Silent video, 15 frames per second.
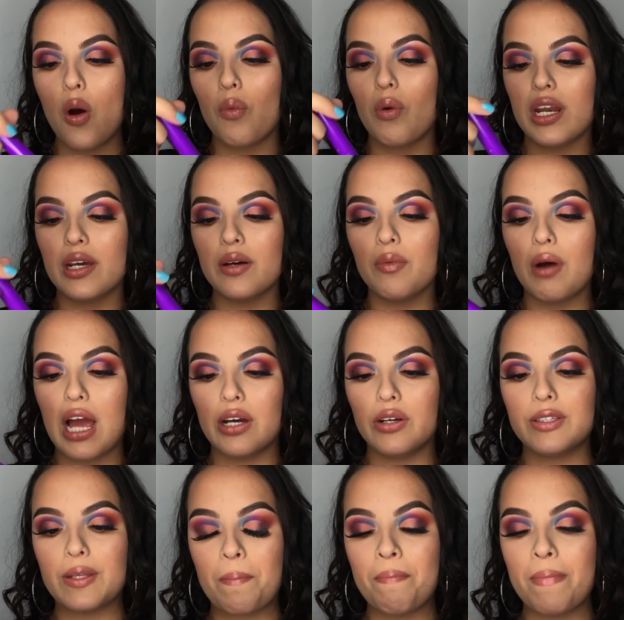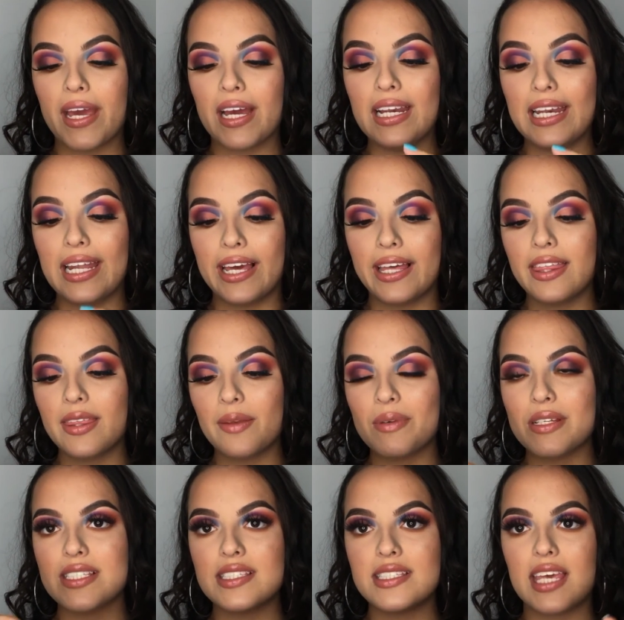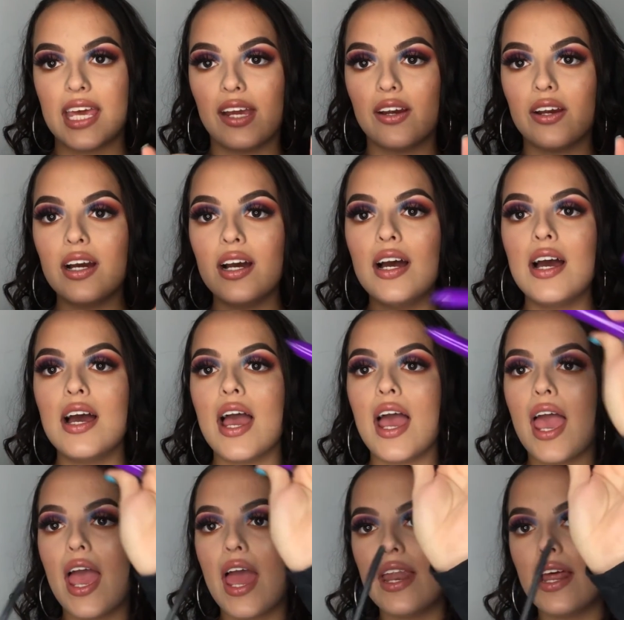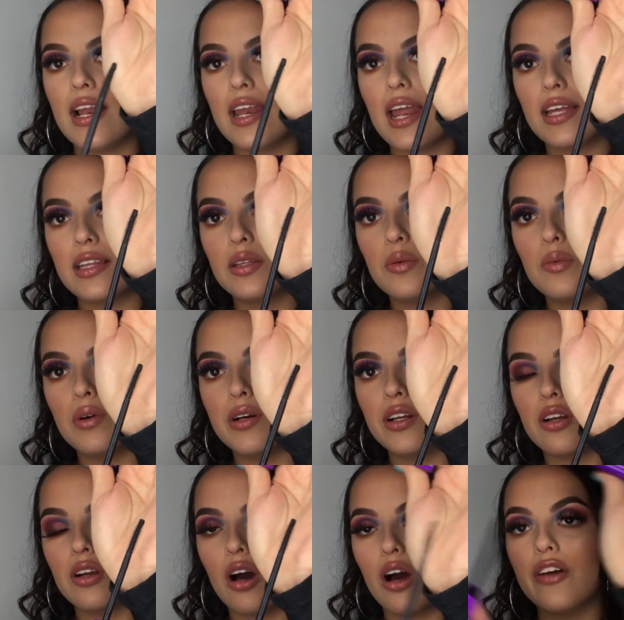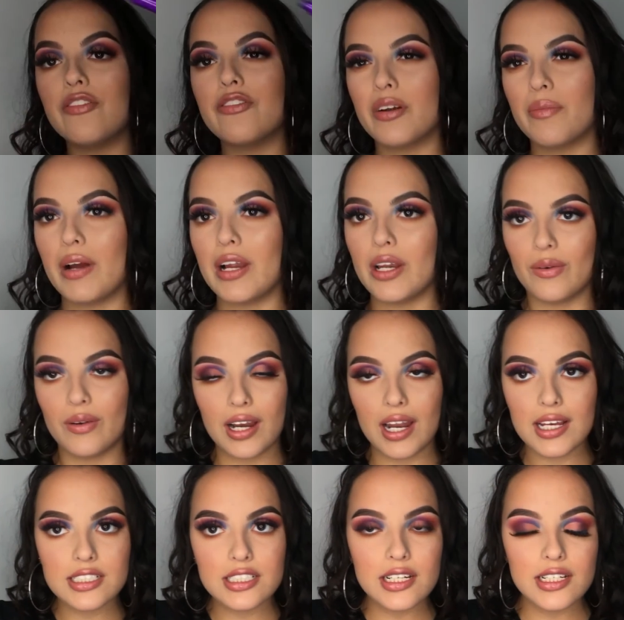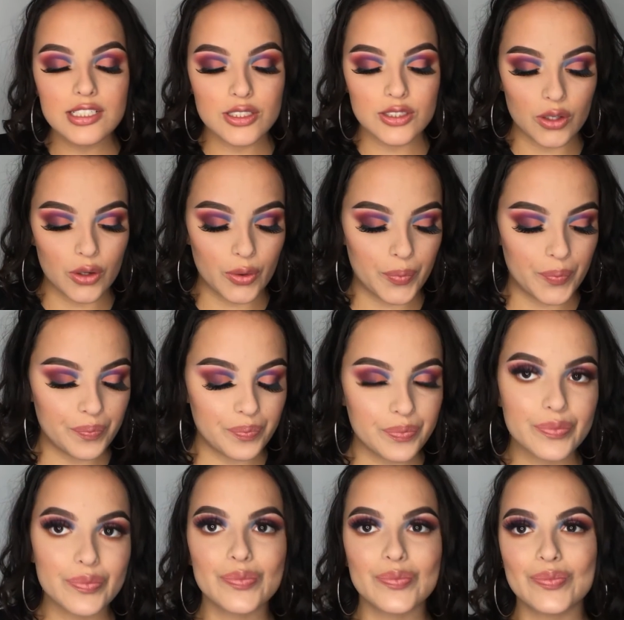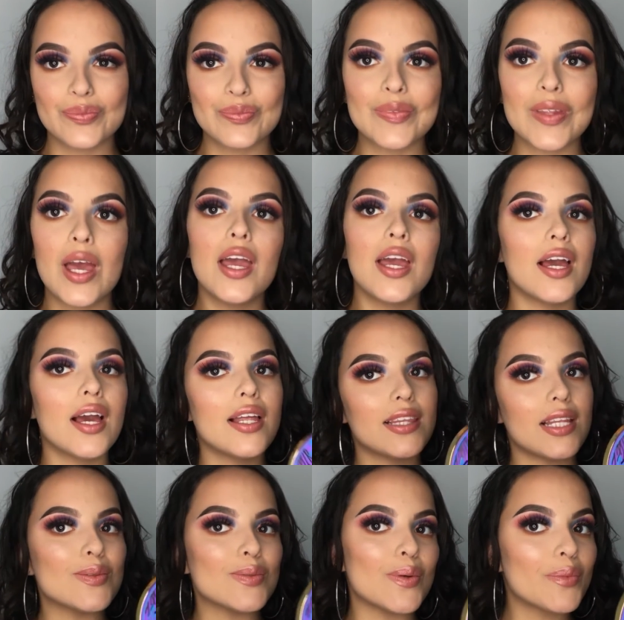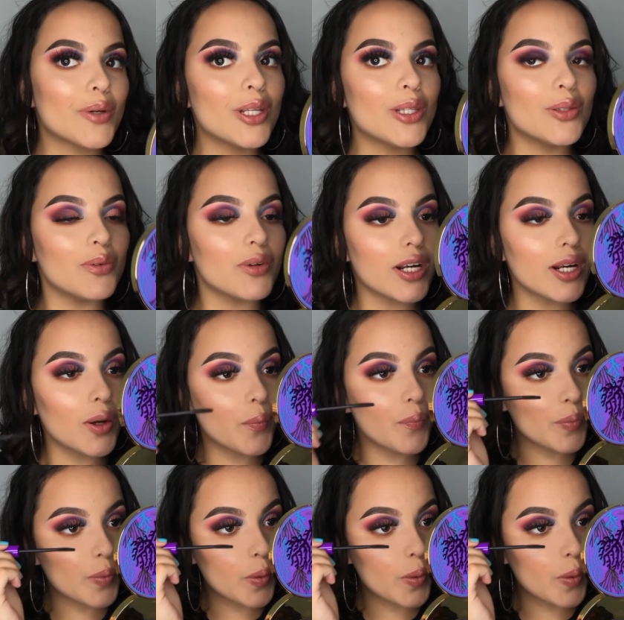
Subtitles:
Wet n Wild Mega Length Mascara, and I like the one a lot for my lower lash line, so that's what I'm gonna do right now.